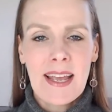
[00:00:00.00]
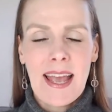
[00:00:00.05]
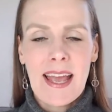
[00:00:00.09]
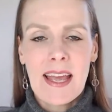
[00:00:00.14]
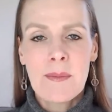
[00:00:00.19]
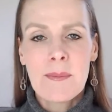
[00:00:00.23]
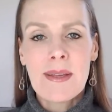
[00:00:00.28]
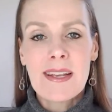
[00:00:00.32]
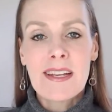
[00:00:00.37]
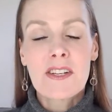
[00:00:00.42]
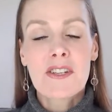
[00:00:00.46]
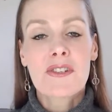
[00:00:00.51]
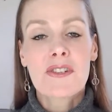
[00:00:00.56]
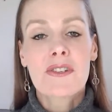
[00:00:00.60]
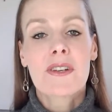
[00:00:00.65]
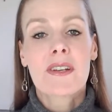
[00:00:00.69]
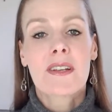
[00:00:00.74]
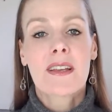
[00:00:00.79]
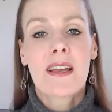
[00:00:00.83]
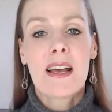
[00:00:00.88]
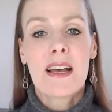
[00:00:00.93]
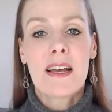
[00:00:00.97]
And make sure
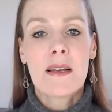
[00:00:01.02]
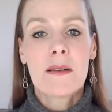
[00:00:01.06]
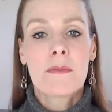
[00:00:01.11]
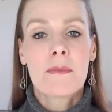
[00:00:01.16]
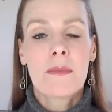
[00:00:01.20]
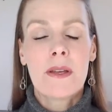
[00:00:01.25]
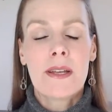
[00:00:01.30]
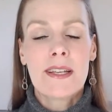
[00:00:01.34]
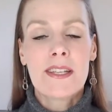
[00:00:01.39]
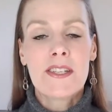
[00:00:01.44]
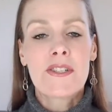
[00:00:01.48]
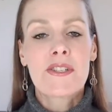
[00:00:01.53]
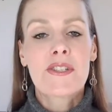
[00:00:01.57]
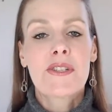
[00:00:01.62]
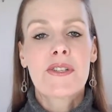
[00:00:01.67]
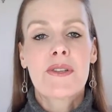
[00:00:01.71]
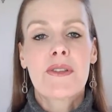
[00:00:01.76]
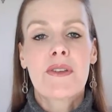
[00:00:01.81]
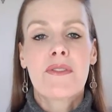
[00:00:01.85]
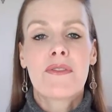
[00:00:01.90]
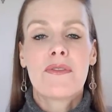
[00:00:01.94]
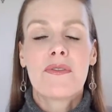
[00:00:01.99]
to come
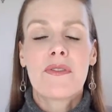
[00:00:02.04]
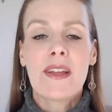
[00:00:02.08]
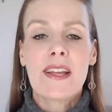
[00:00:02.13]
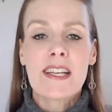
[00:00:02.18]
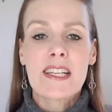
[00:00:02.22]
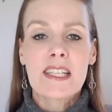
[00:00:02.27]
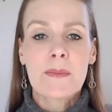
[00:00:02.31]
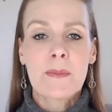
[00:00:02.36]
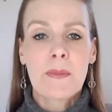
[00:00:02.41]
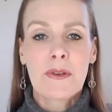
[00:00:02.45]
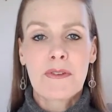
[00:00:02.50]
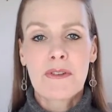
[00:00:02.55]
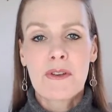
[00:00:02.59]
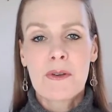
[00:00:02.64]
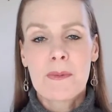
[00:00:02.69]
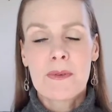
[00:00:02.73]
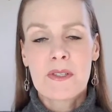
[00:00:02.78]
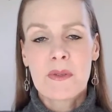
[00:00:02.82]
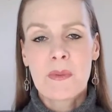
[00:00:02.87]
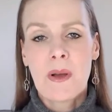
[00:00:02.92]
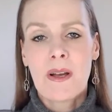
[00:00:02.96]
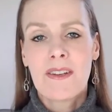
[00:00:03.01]
into the Facebook
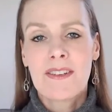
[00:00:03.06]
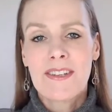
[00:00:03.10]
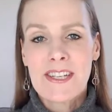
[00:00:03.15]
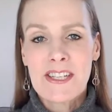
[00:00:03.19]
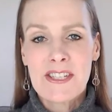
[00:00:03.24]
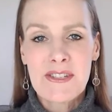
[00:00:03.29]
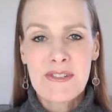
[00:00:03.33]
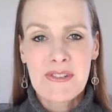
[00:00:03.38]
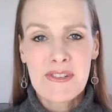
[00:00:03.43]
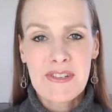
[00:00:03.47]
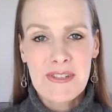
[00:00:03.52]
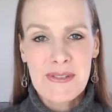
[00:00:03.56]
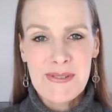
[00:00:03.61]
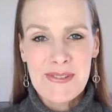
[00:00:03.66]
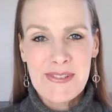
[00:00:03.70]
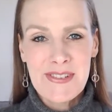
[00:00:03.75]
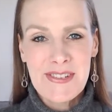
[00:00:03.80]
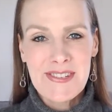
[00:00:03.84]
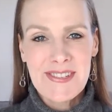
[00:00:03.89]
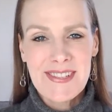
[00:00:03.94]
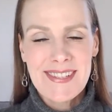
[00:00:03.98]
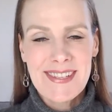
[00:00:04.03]
group as well and
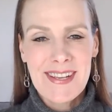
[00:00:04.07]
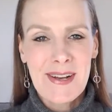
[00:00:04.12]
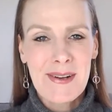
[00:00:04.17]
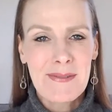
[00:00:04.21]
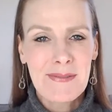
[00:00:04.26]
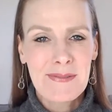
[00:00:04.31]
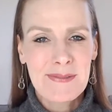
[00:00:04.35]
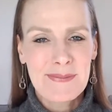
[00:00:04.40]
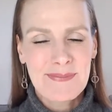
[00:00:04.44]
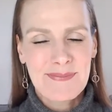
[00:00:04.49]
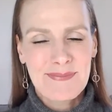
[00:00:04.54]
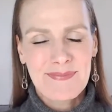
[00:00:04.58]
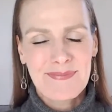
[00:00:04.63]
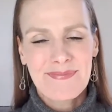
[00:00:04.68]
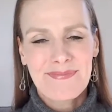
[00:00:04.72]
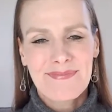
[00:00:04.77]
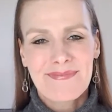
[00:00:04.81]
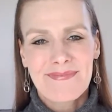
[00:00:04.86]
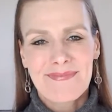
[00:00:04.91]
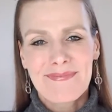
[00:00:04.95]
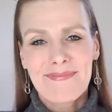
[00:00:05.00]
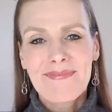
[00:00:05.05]
introduce yourself
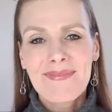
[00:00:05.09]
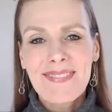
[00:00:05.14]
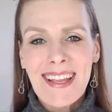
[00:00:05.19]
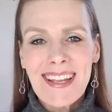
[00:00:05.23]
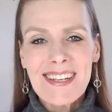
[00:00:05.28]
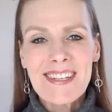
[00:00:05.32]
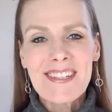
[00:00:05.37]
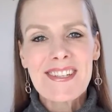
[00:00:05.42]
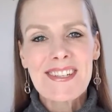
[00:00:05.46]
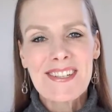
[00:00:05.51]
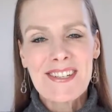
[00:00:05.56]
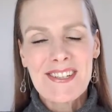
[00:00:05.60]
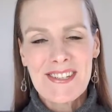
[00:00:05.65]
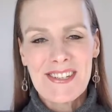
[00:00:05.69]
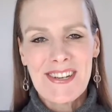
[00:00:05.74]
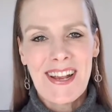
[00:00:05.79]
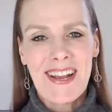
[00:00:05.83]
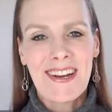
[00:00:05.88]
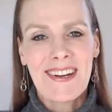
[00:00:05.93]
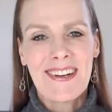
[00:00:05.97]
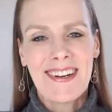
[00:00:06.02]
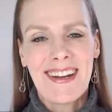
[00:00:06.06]
and to
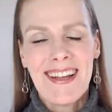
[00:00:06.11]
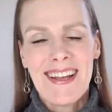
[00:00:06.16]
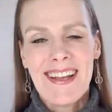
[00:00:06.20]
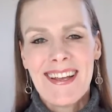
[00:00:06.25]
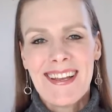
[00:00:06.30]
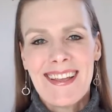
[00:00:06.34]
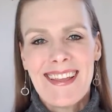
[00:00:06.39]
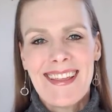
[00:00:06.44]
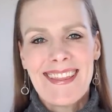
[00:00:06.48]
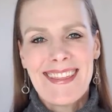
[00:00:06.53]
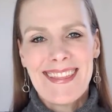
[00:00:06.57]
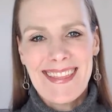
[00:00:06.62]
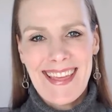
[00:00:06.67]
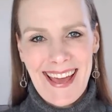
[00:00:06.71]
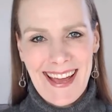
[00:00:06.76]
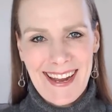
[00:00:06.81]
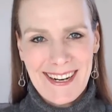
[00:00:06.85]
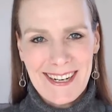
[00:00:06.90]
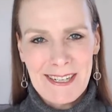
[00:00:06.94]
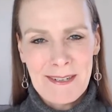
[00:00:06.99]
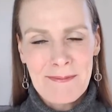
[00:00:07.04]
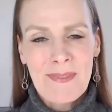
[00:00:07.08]
share
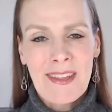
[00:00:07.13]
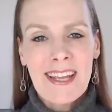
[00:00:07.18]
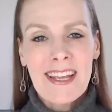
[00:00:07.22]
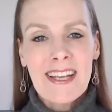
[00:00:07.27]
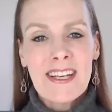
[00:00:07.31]
there.